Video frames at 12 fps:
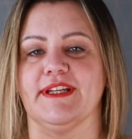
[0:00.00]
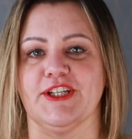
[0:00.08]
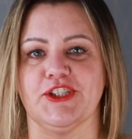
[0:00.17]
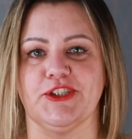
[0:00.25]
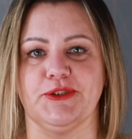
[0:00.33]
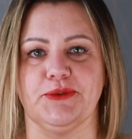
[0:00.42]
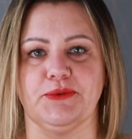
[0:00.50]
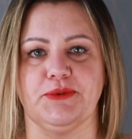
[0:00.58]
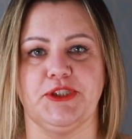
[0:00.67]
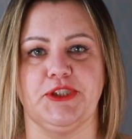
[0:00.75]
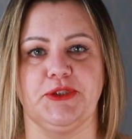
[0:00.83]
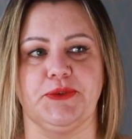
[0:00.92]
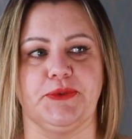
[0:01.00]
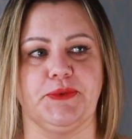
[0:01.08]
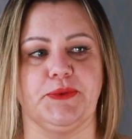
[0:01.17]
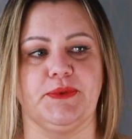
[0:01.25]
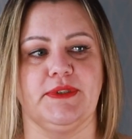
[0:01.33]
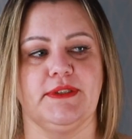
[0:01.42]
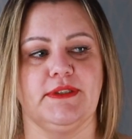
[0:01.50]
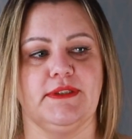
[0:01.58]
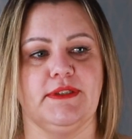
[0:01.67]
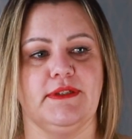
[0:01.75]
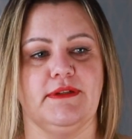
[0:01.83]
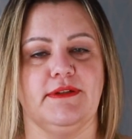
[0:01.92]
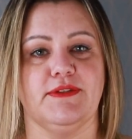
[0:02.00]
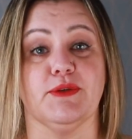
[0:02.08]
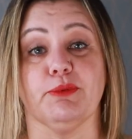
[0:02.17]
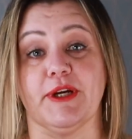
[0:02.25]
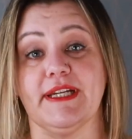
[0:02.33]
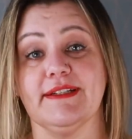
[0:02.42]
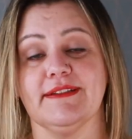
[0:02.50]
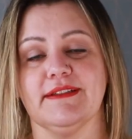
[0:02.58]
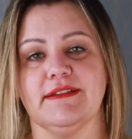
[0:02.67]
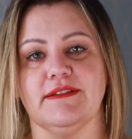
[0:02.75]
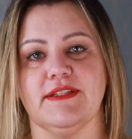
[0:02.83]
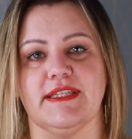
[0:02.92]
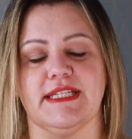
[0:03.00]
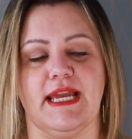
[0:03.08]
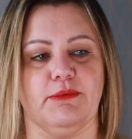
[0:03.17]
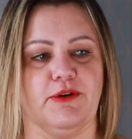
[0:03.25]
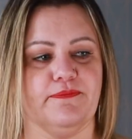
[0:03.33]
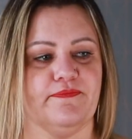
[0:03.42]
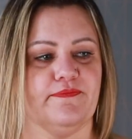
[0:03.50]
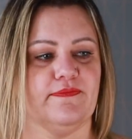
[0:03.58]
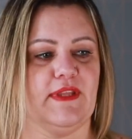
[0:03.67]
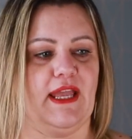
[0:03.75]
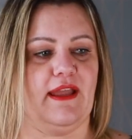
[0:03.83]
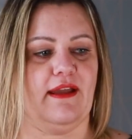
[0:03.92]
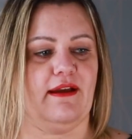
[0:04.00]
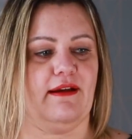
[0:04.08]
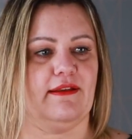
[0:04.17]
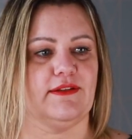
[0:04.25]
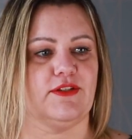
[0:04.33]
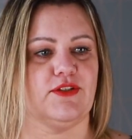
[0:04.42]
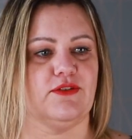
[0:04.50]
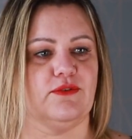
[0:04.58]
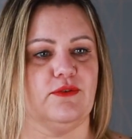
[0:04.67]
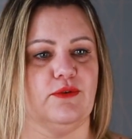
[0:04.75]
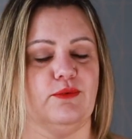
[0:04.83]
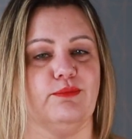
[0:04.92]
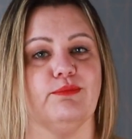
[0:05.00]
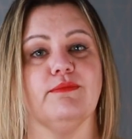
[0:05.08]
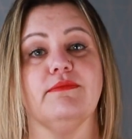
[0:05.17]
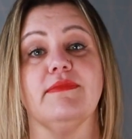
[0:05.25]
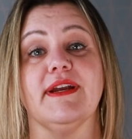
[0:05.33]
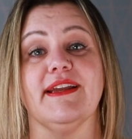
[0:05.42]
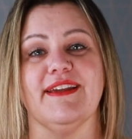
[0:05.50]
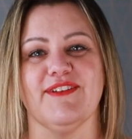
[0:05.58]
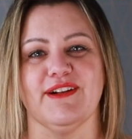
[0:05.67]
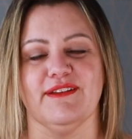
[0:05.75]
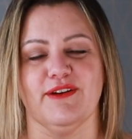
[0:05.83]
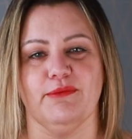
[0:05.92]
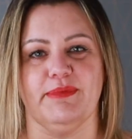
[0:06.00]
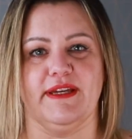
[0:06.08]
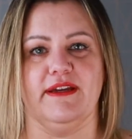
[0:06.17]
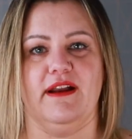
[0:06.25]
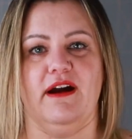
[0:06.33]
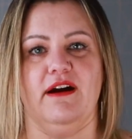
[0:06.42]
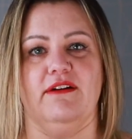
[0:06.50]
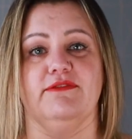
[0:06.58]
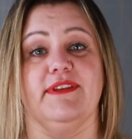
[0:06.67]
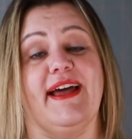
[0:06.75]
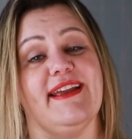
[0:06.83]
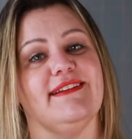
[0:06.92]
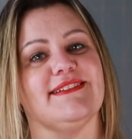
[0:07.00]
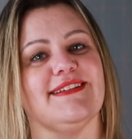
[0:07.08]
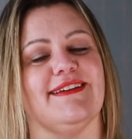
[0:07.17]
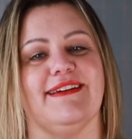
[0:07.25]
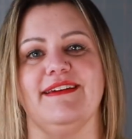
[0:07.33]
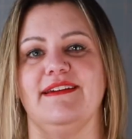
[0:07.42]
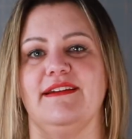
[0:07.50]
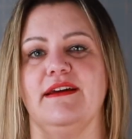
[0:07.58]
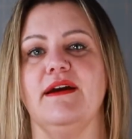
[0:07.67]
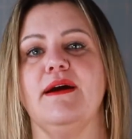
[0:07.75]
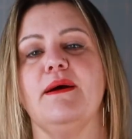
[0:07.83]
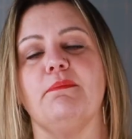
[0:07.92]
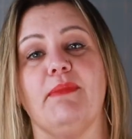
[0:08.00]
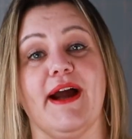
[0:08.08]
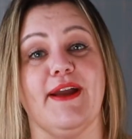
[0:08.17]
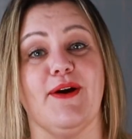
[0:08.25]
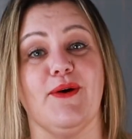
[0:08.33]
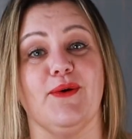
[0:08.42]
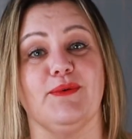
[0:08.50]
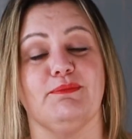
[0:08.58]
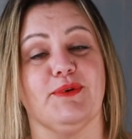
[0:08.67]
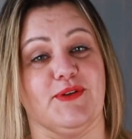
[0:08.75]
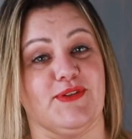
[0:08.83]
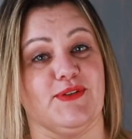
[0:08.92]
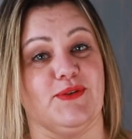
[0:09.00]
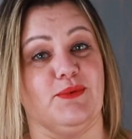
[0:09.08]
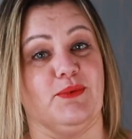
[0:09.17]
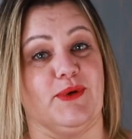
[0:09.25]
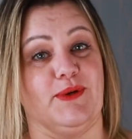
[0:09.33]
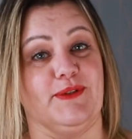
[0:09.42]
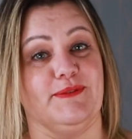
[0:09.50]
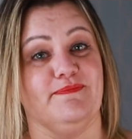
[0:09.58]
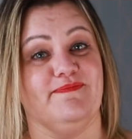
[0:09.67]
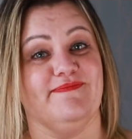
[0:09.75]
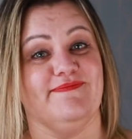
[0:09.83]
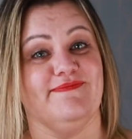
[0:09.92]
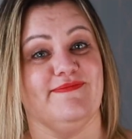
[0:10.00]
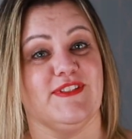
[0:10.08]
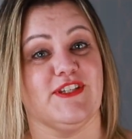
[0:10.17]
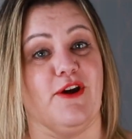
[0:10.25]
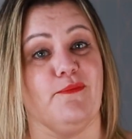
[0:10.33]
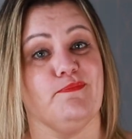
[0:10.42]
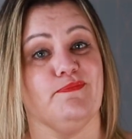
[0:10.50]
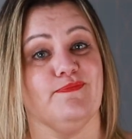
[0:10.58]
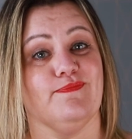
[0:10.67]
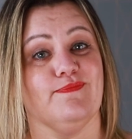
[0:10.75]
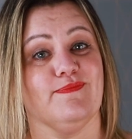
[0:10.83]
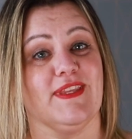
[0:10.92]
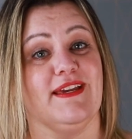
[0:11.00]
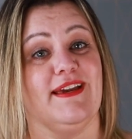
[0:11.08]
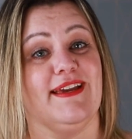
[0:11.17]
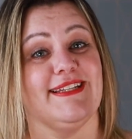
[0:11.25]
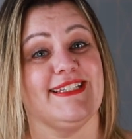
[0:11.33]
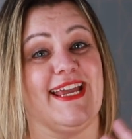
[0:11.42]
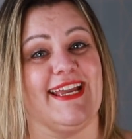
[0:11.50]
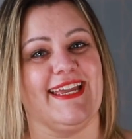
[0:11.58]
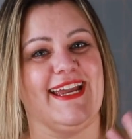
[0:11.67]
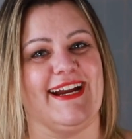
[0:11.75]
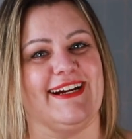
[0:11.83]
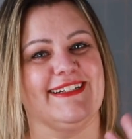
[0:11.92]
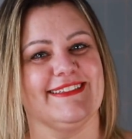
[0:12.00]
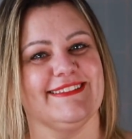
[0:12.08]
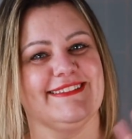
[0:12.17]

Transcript: issue to bring to the table and to give it a little bit of light in my own personal world. So, take care.